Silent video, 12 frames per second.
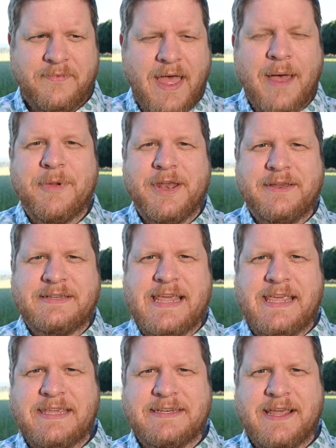I'm gonna
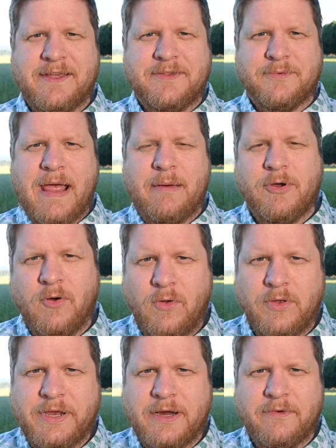take you down the rabbit
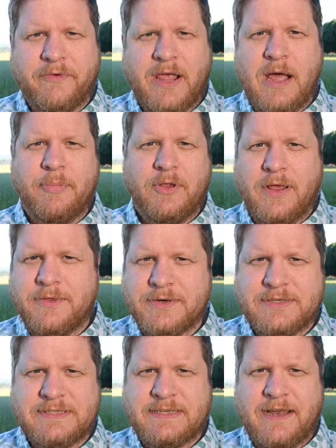hole here of a couple
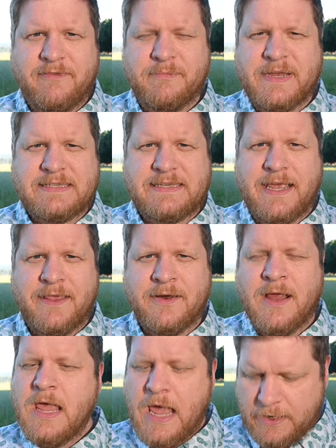others that I've mixed
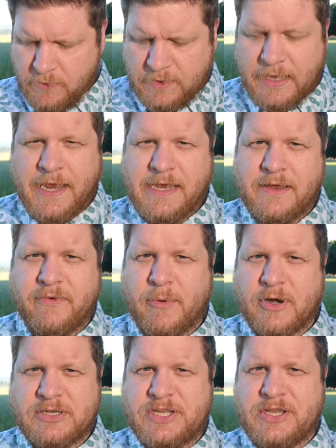together. I don't think any of them
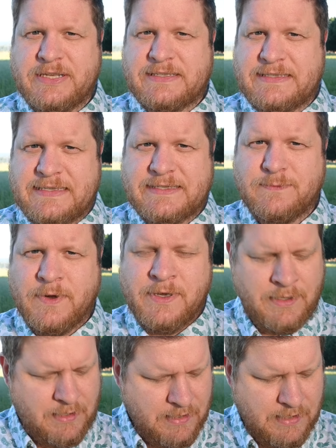are as good as this
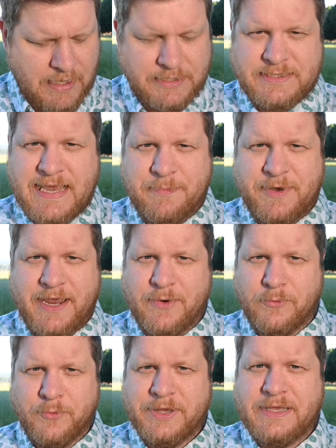one. I just happen to get
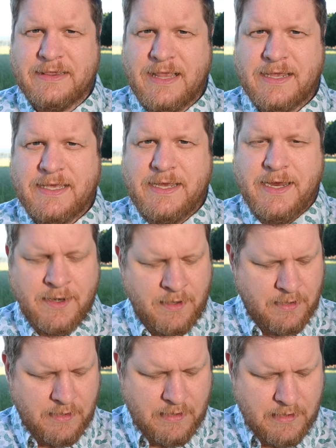really lucky here.
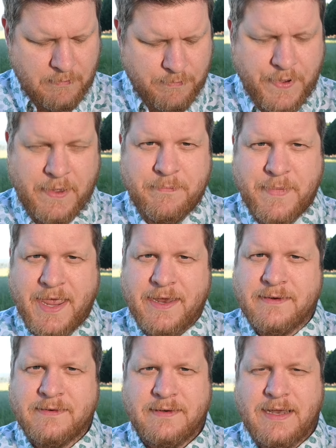But
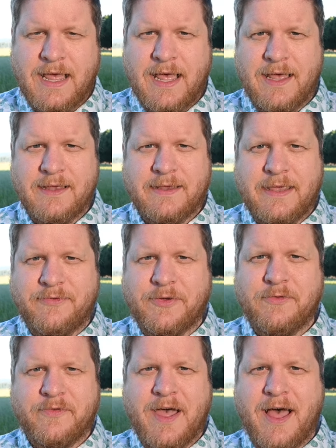man, if
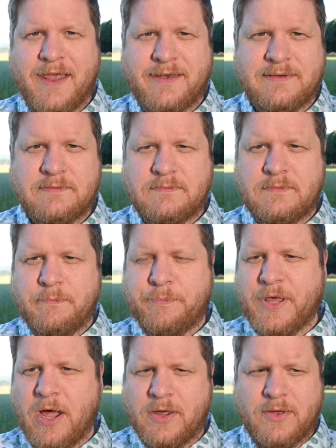you've got
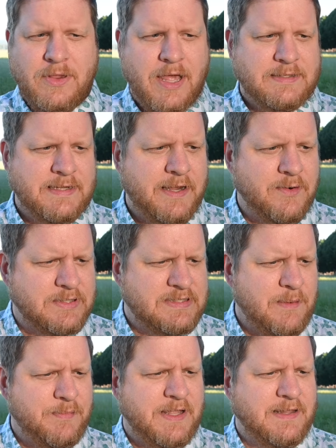Bianco Latte or
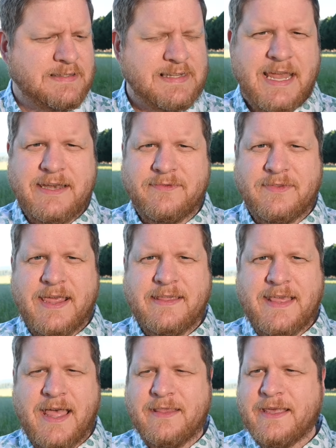something that's kind of like
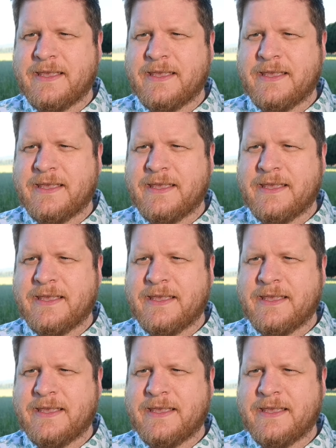that,